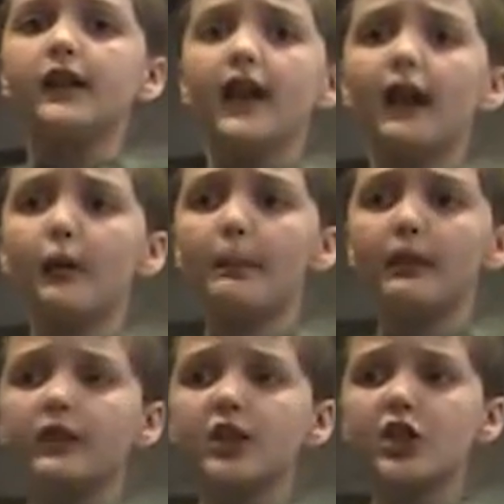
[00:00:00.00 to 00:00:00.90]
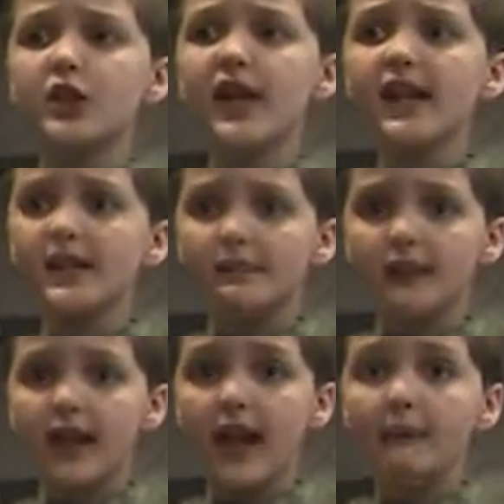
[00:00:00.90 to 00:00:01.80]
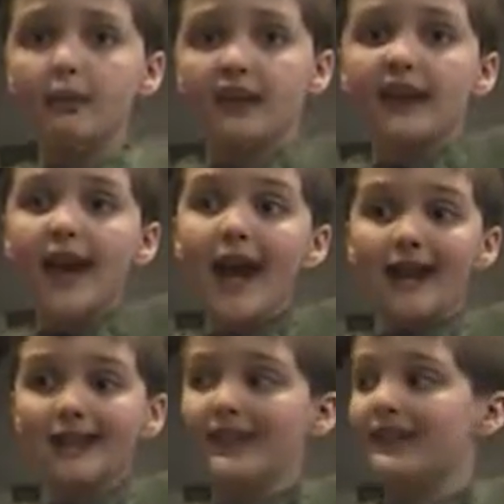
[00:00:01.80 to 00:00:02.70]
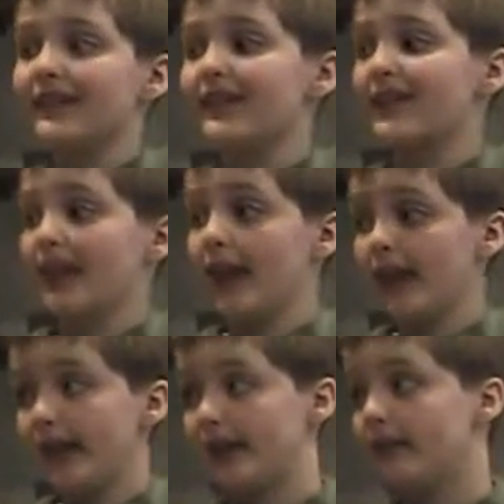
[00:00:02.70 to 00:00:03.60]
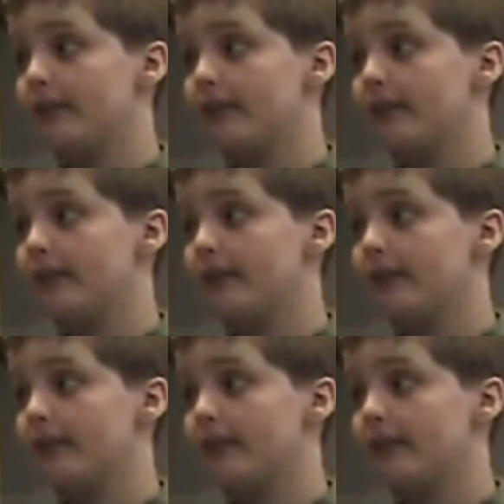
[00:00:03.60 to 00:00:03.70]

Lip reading: help shape and protect DNA.